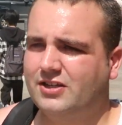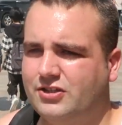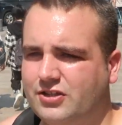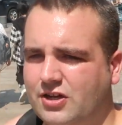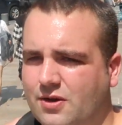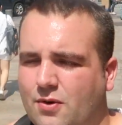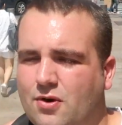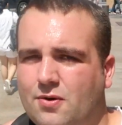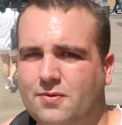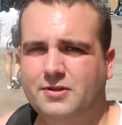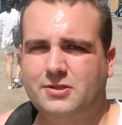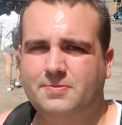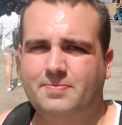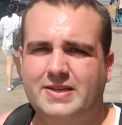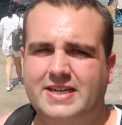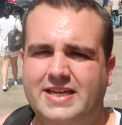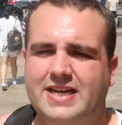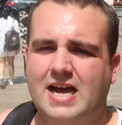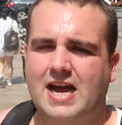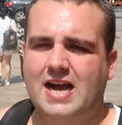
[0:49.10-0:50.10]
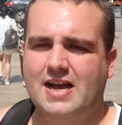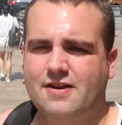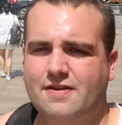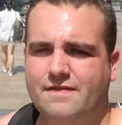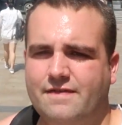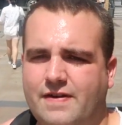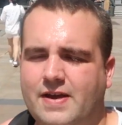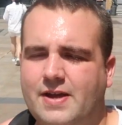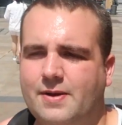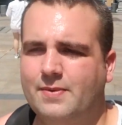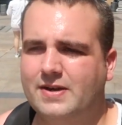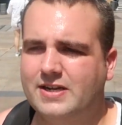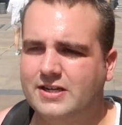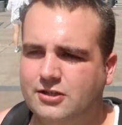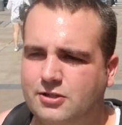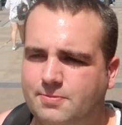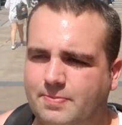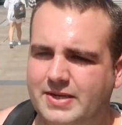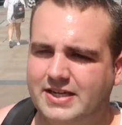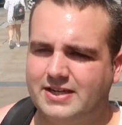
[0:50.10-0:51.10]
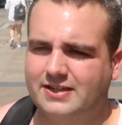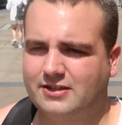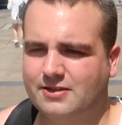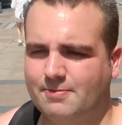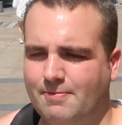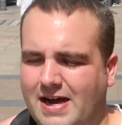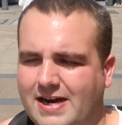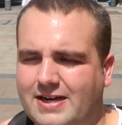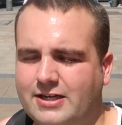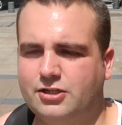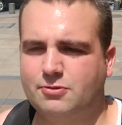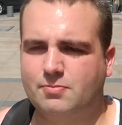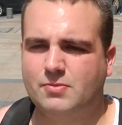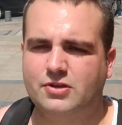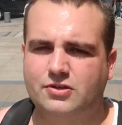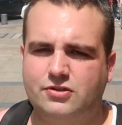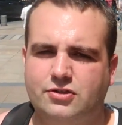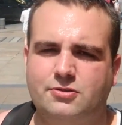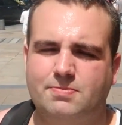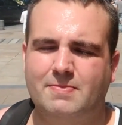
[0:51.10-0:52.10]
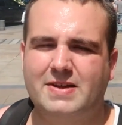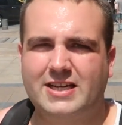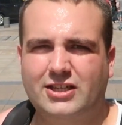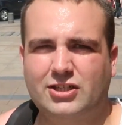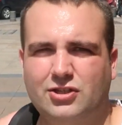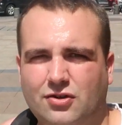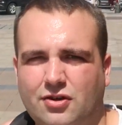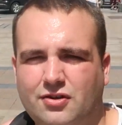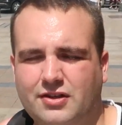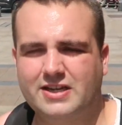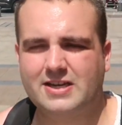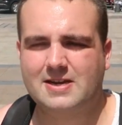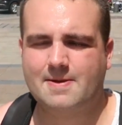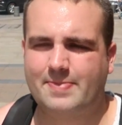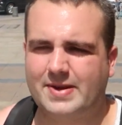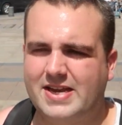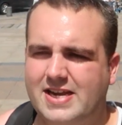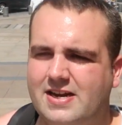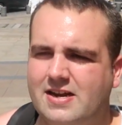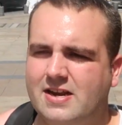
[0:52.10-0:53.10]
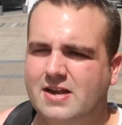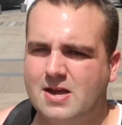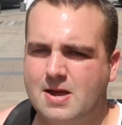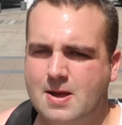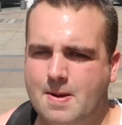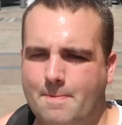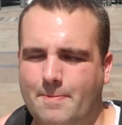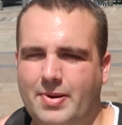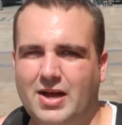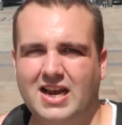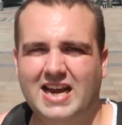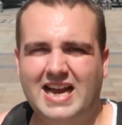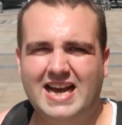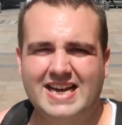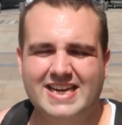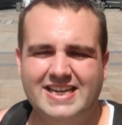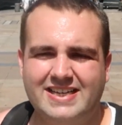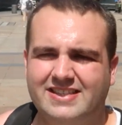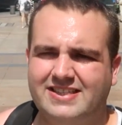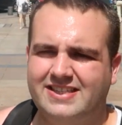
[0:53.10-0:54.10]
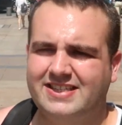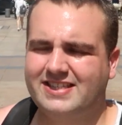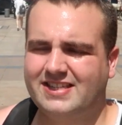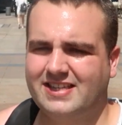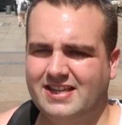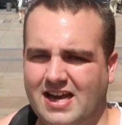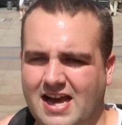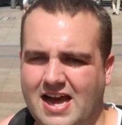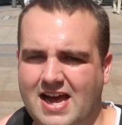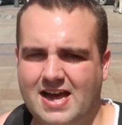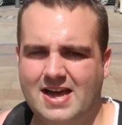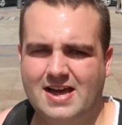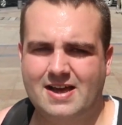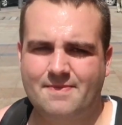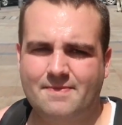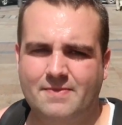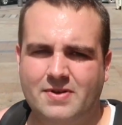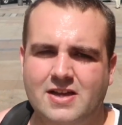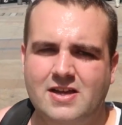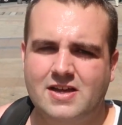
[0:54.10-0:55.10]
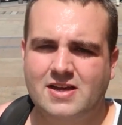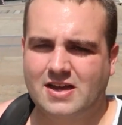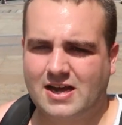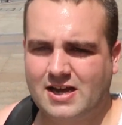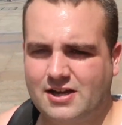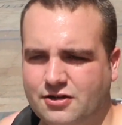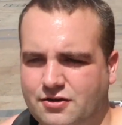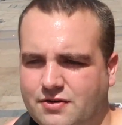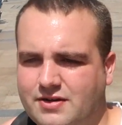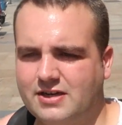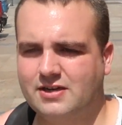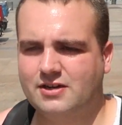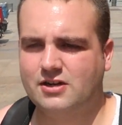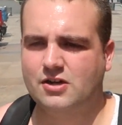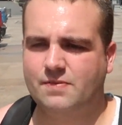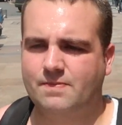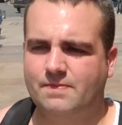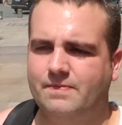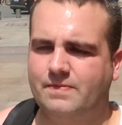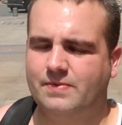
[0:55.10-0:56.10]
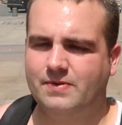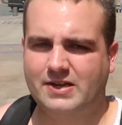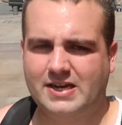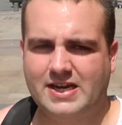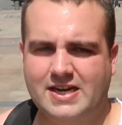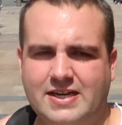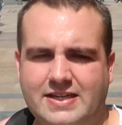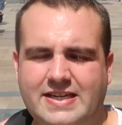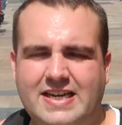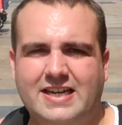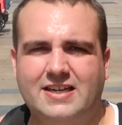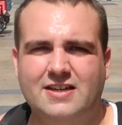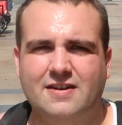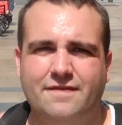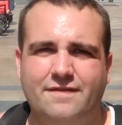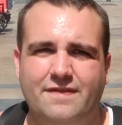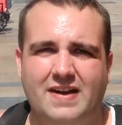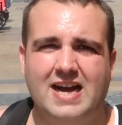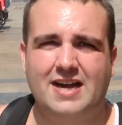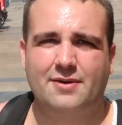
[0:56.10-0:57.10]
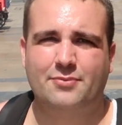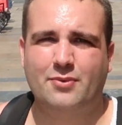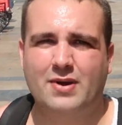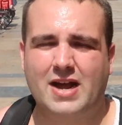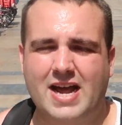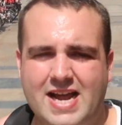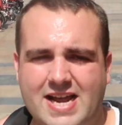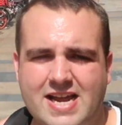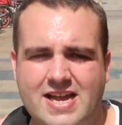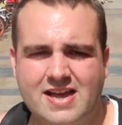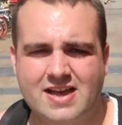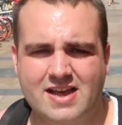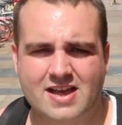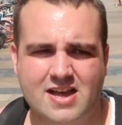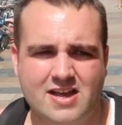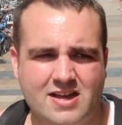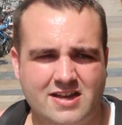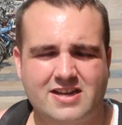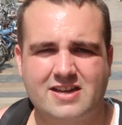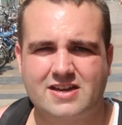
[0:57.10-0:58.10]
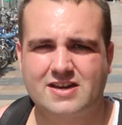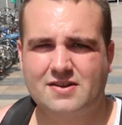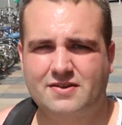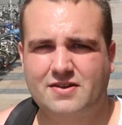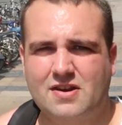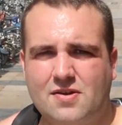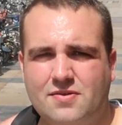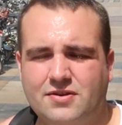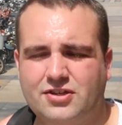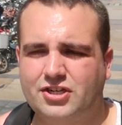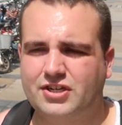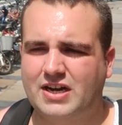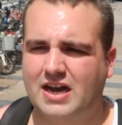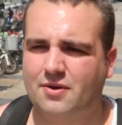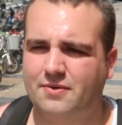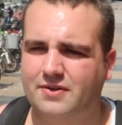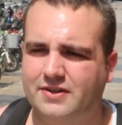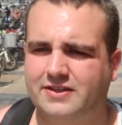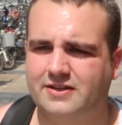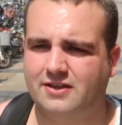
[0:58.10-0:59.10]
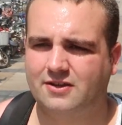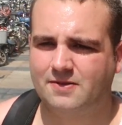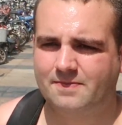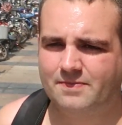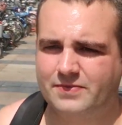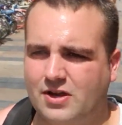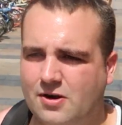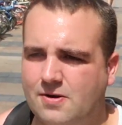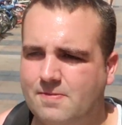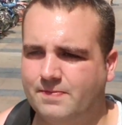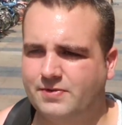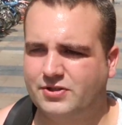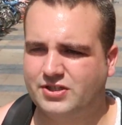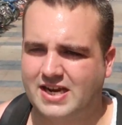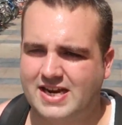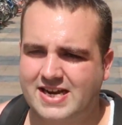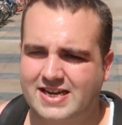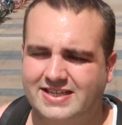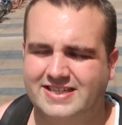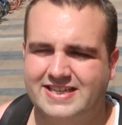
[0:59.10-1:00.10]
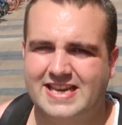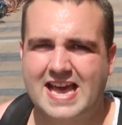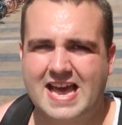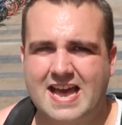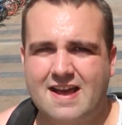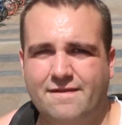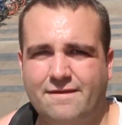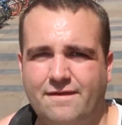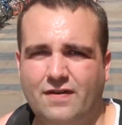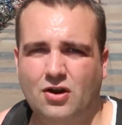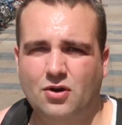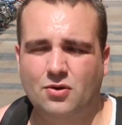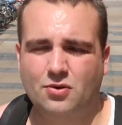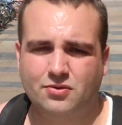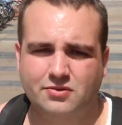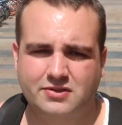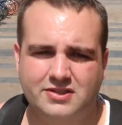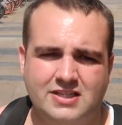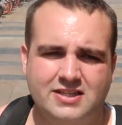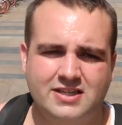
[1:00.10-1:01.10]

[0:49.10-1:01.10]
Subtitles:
So always be kind of, when you speak to management, just make sure that you're being polite and treating them in a dignified way. You know, don't shout at them, don't say it's their fault.